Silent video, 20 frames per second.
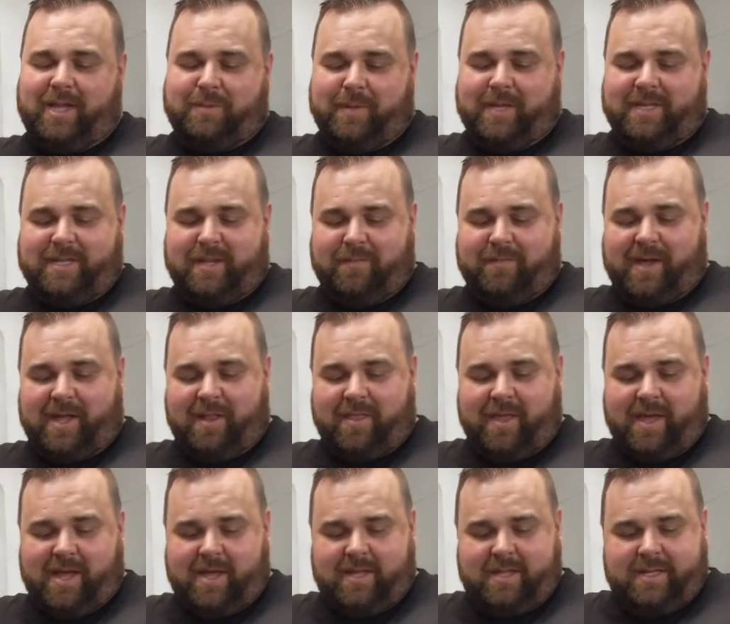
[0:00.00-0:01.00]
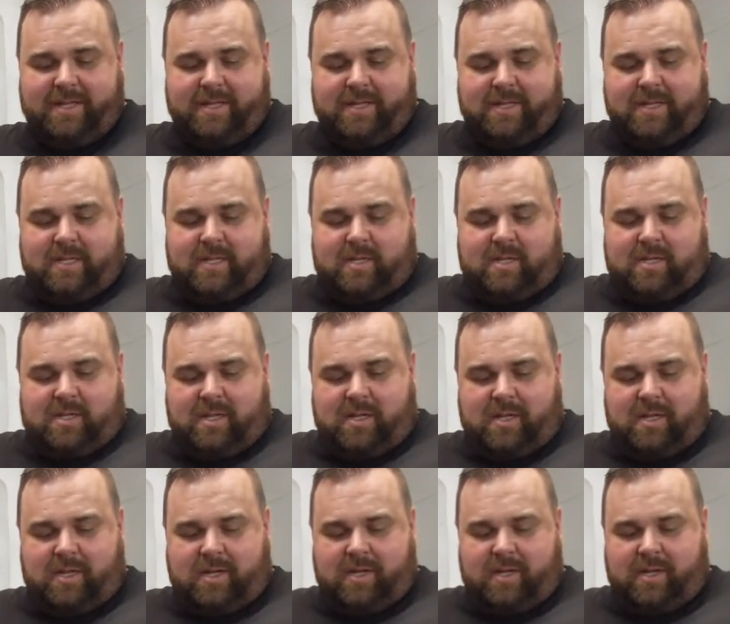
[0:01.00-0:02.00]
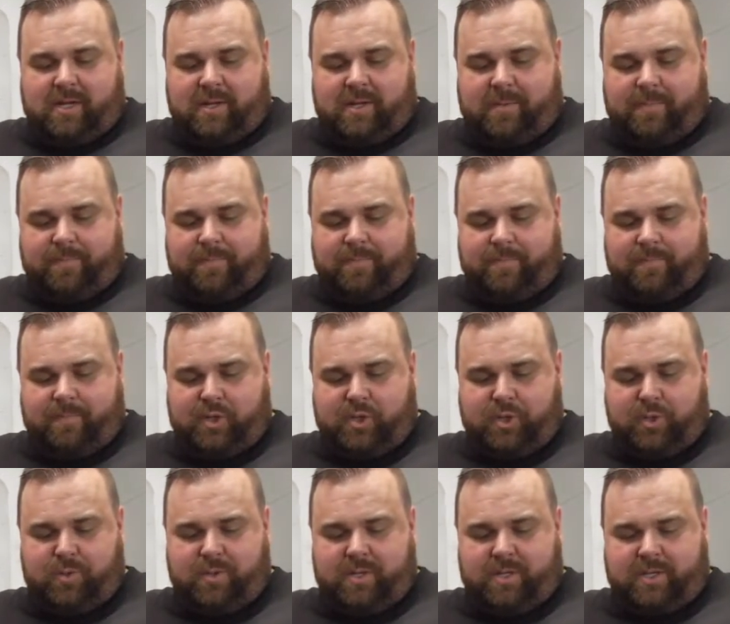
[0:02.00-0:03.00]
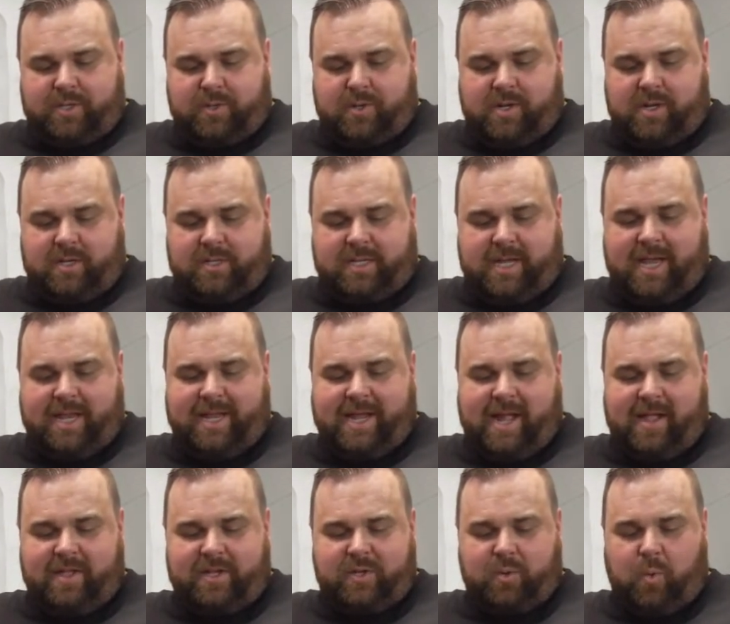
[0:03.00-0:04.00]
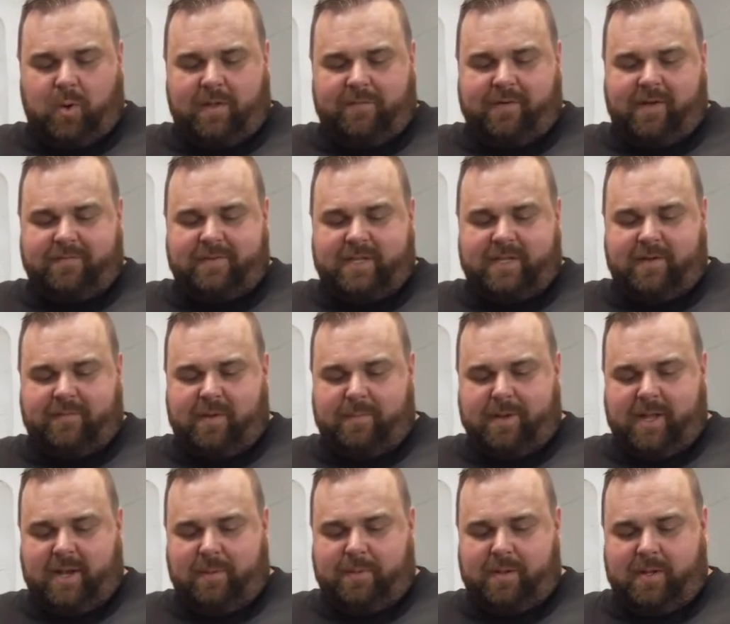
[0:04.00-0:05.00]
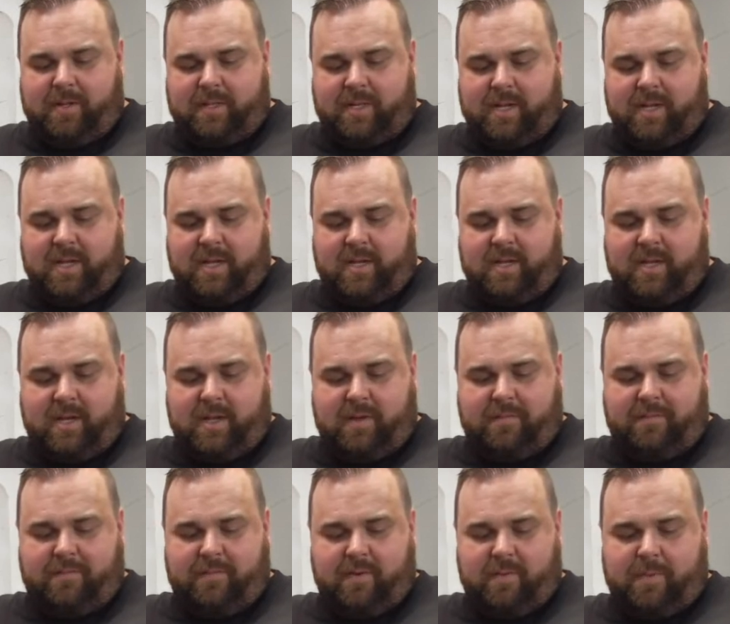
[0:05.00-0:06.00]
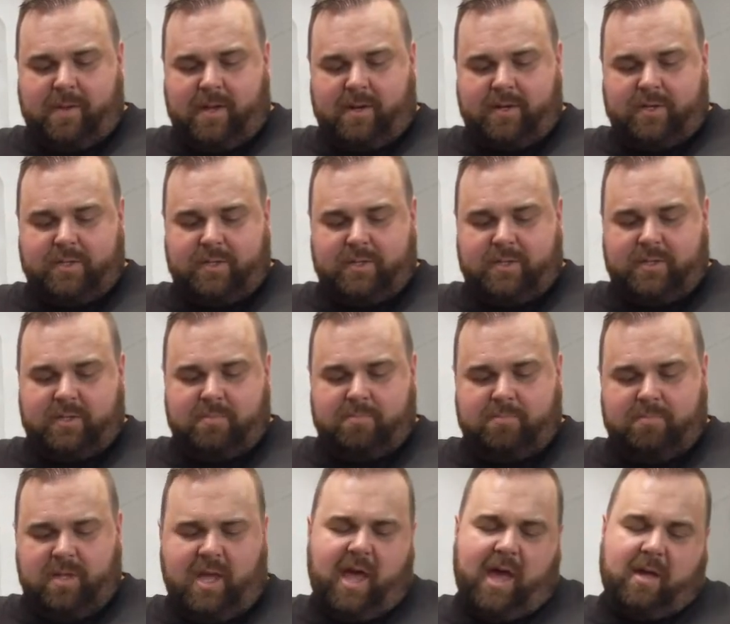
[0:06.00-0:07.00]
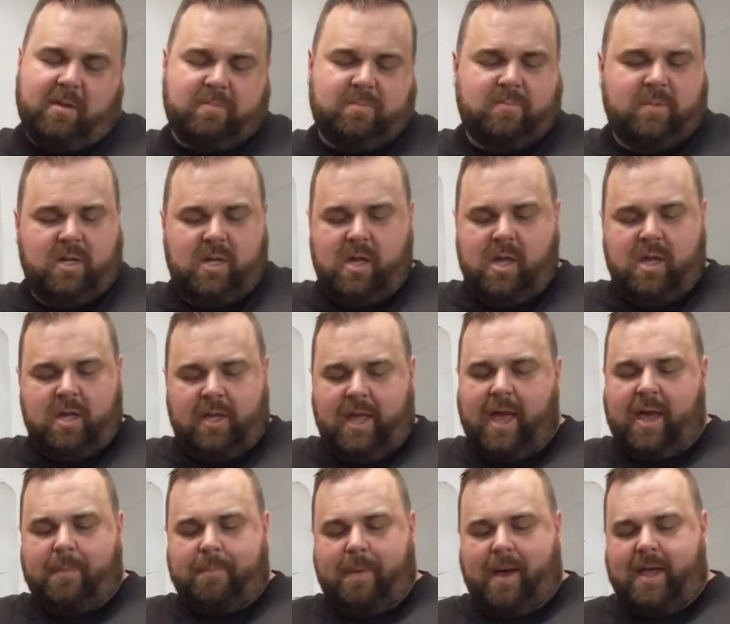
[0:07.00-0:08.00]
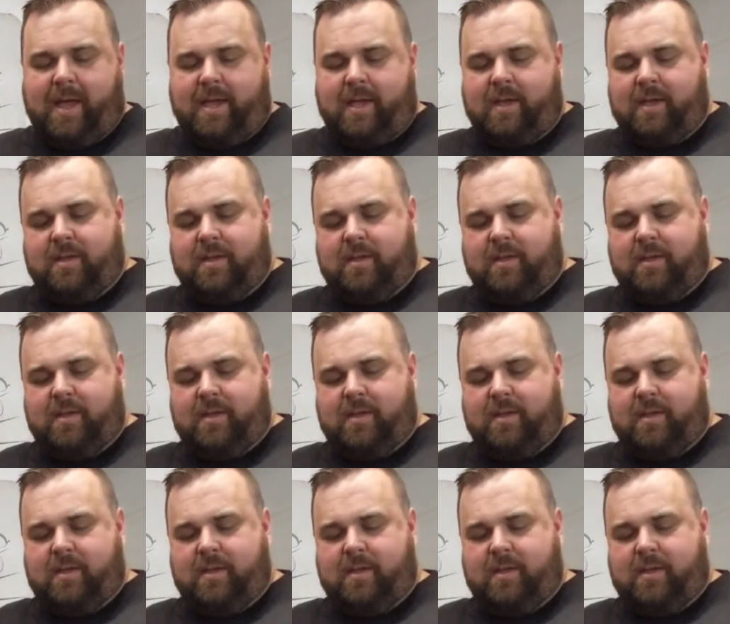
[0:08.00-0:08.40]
price myself out of that. Drew the Destroyers. 80-gallon, 25 CFM, 90 PSI, enough for powder crush. Yeah, my